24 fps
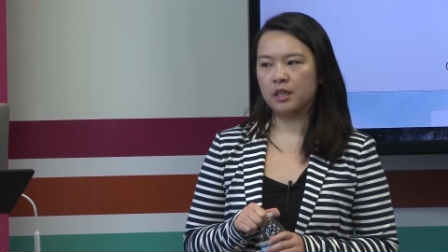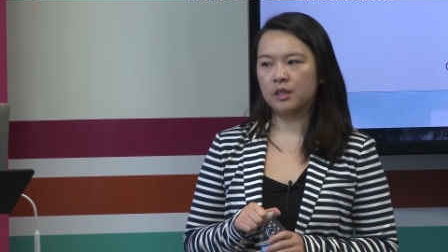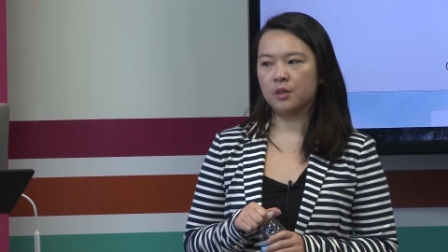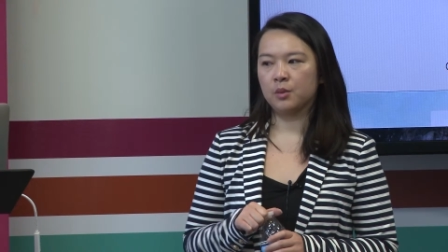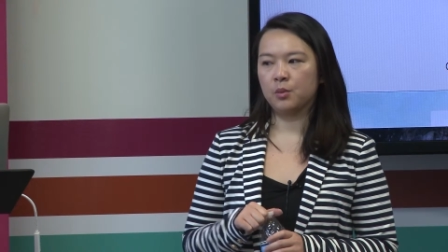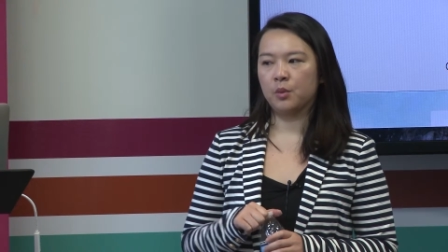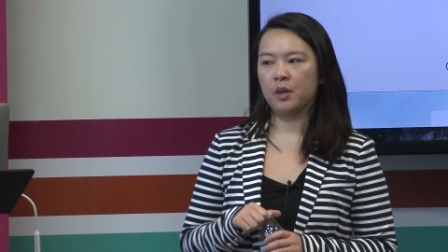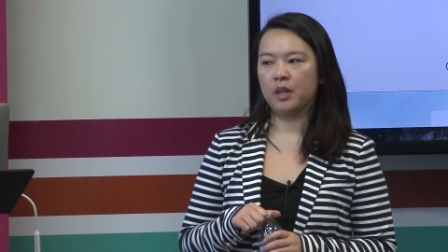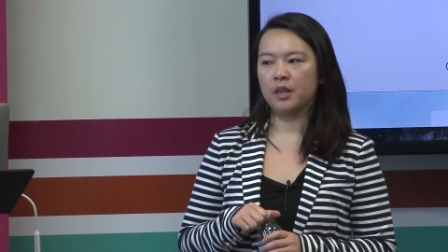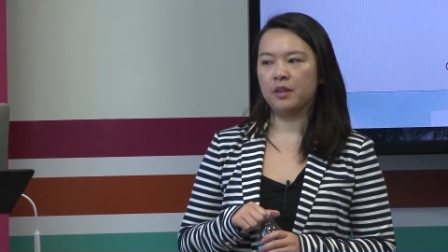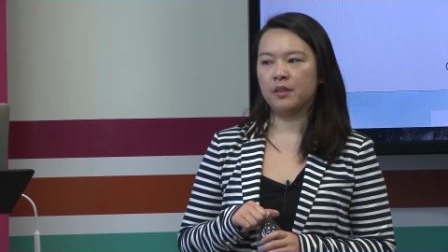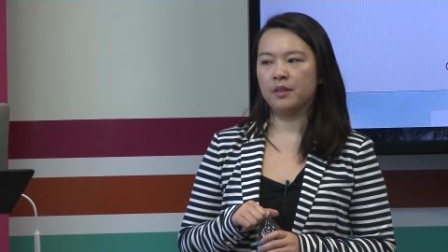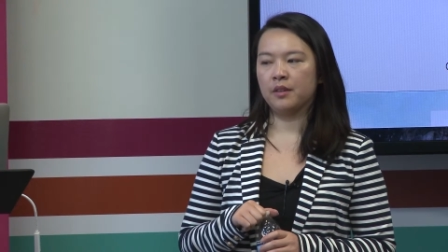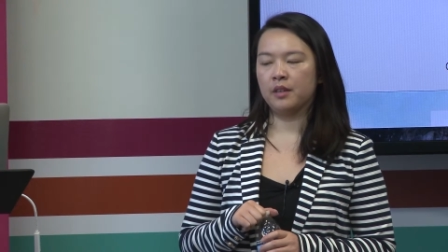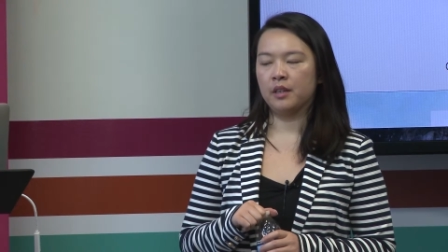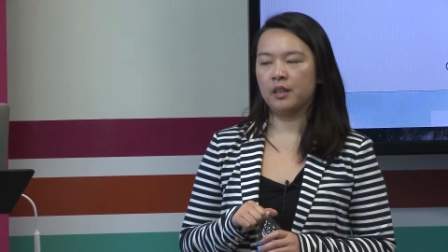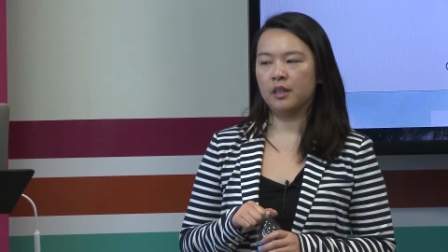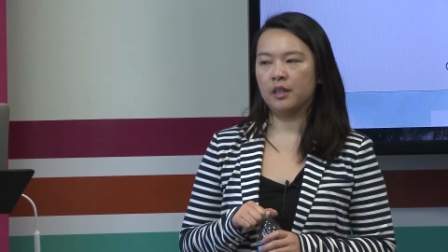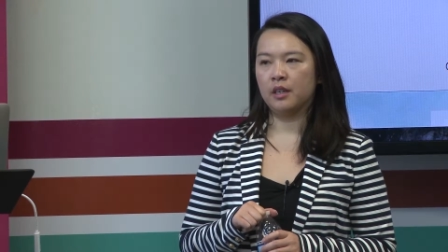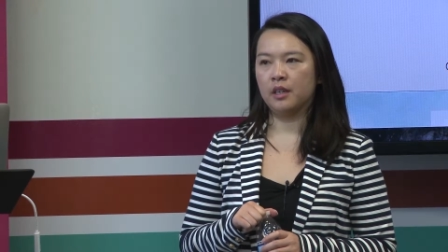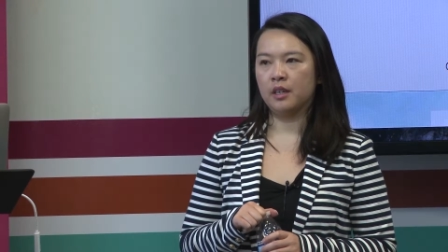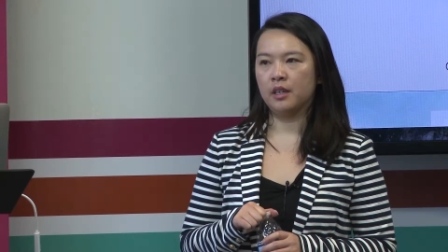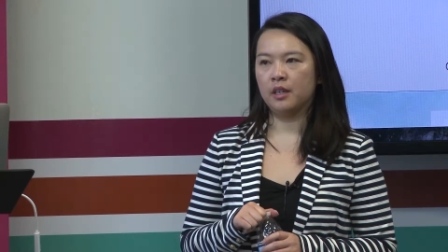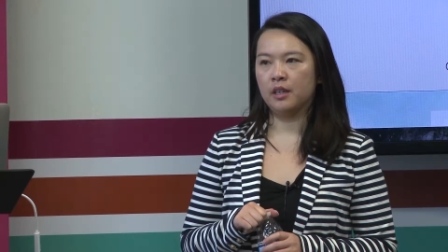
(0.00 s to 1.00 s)
is one of
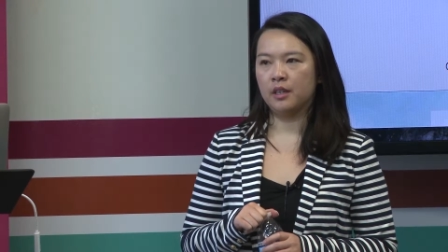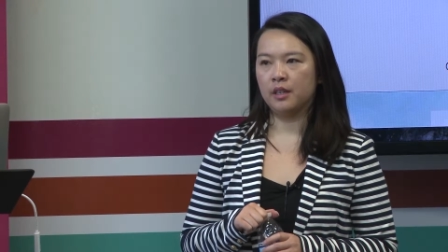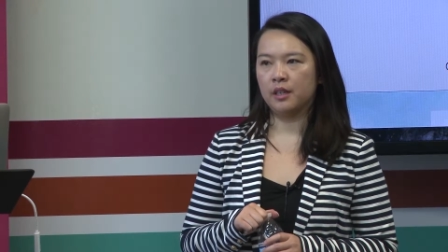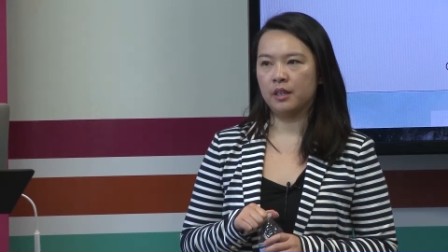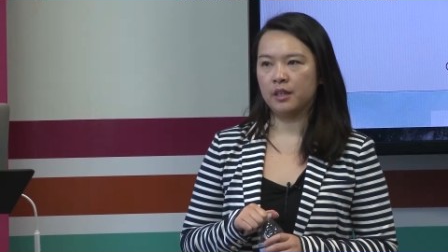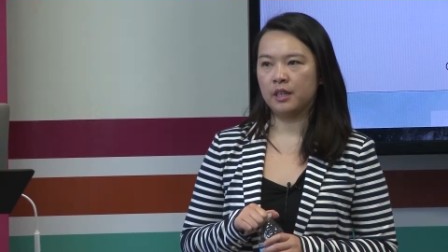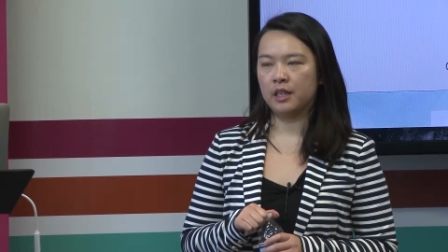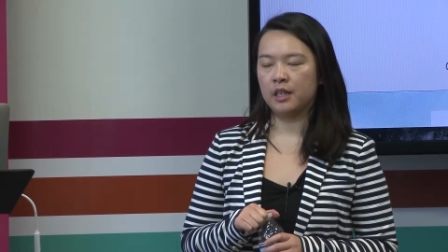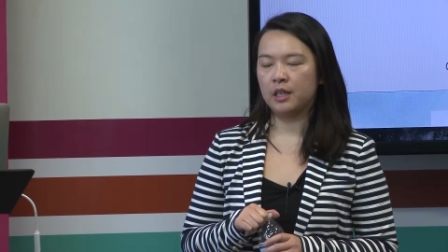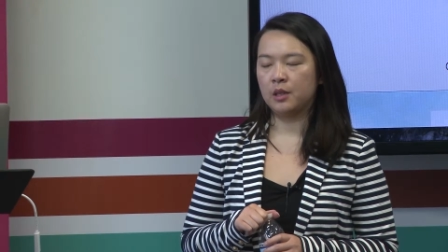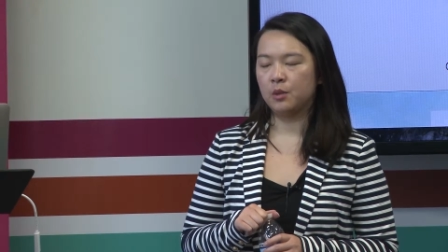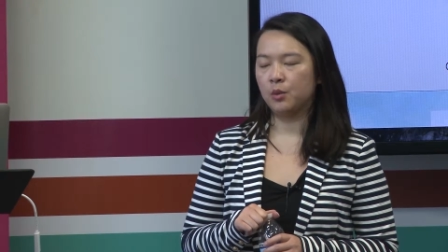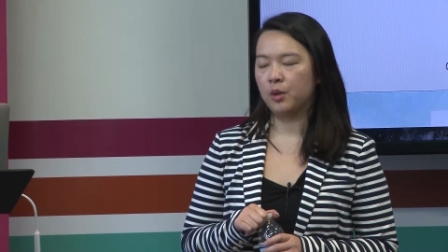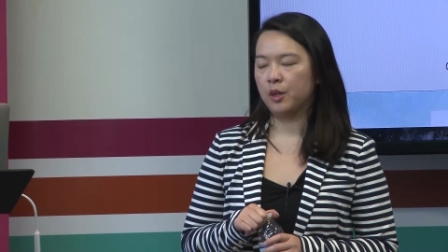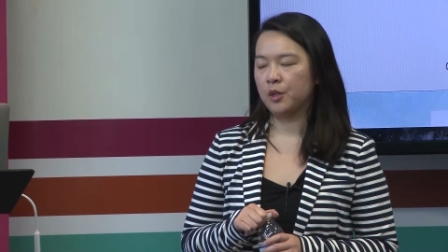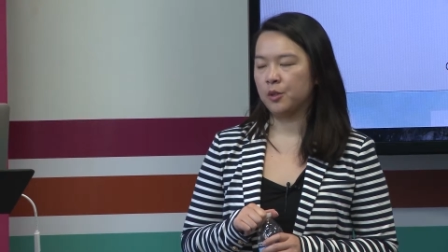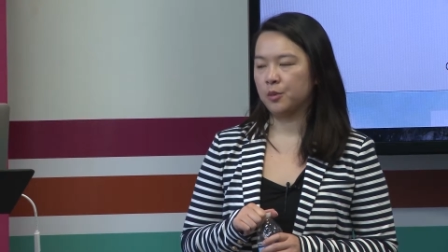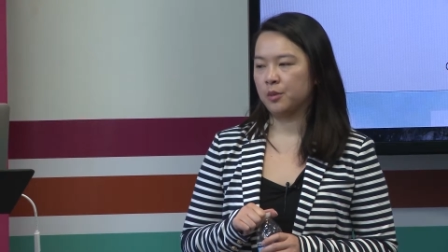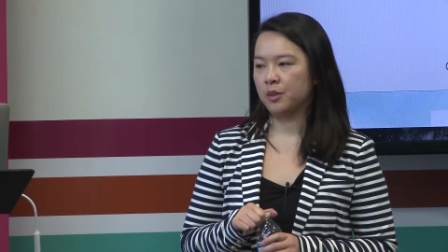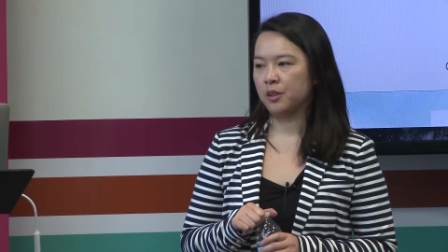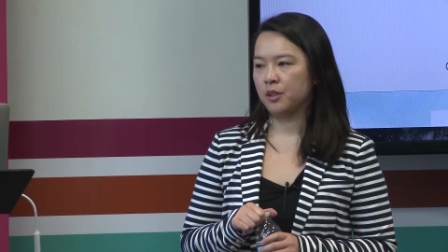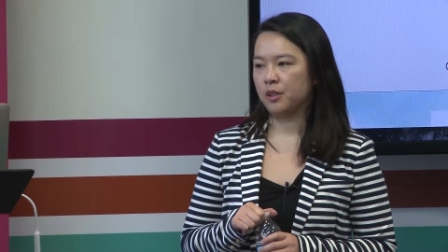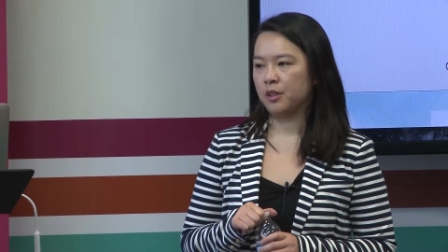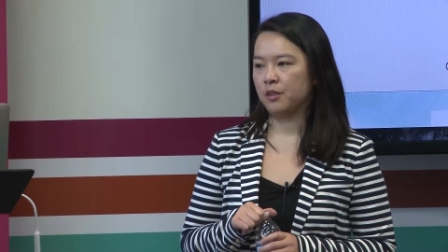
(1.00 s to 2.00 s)
the, the
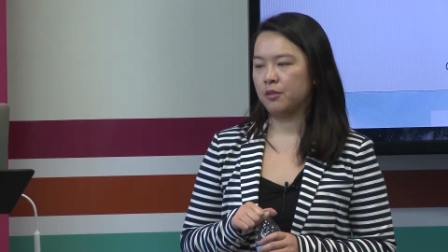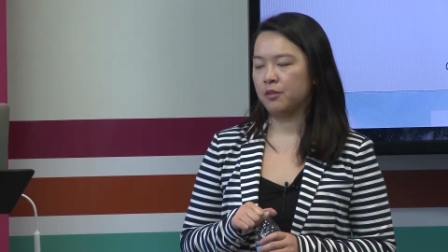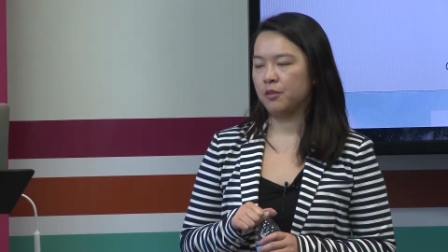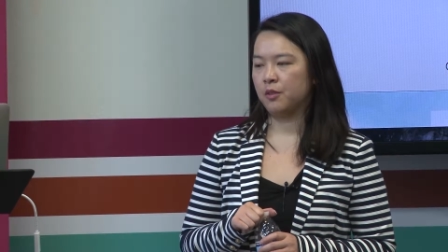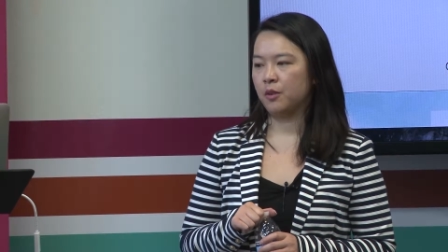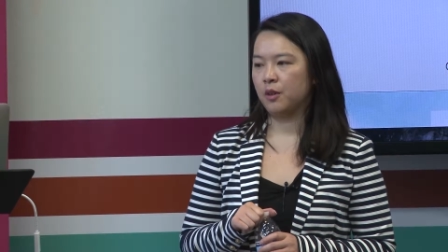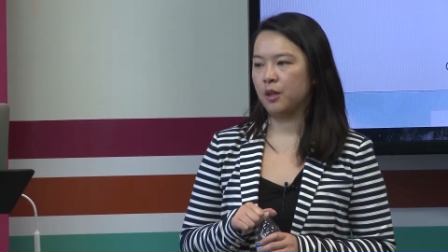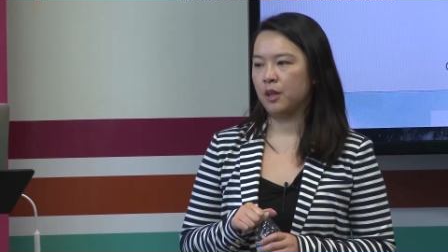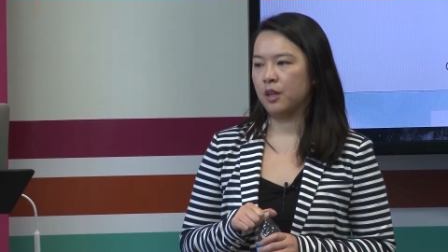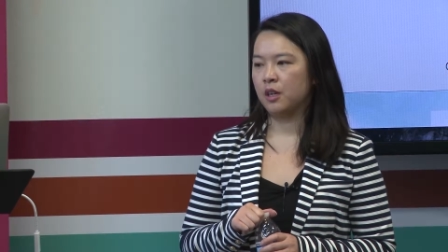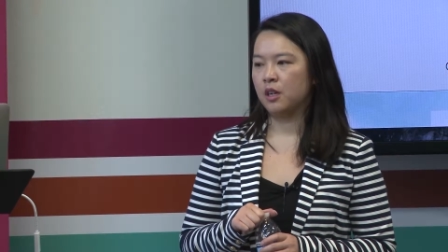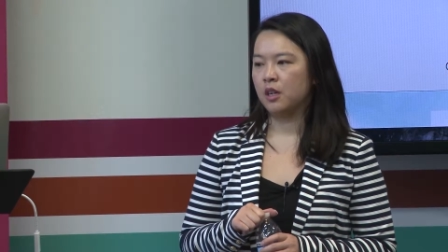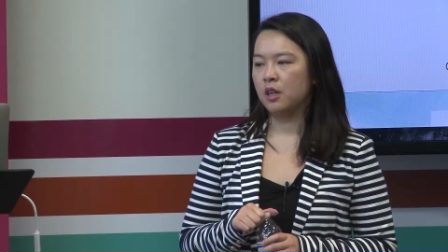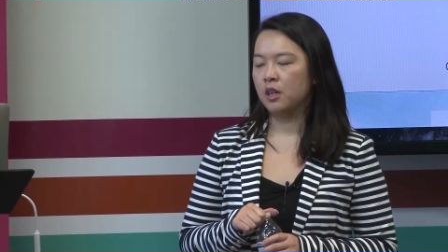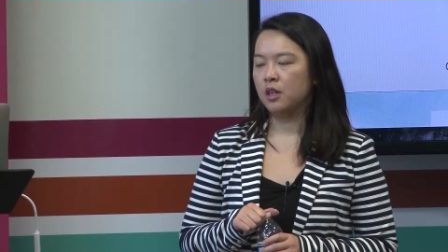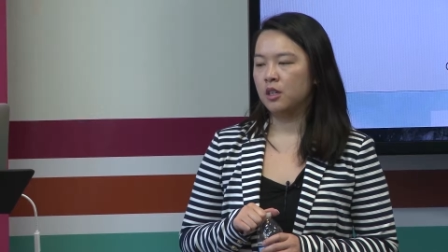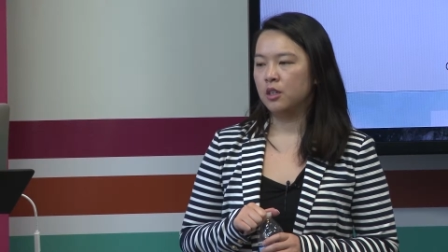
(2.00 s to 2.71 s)
keywords we're looking for.